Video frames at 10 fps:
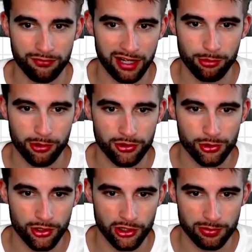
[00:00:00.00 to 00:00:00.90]

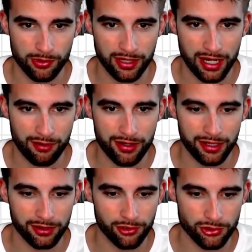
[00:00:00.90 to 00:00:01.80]
5.2 yards per carry,
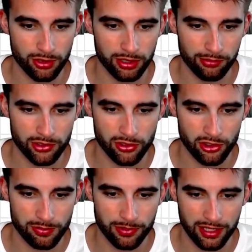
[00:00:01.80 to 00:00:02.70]
getting close to 100 rushing
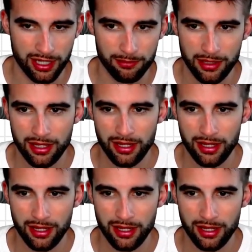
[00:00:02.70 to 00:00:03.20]
yards per game.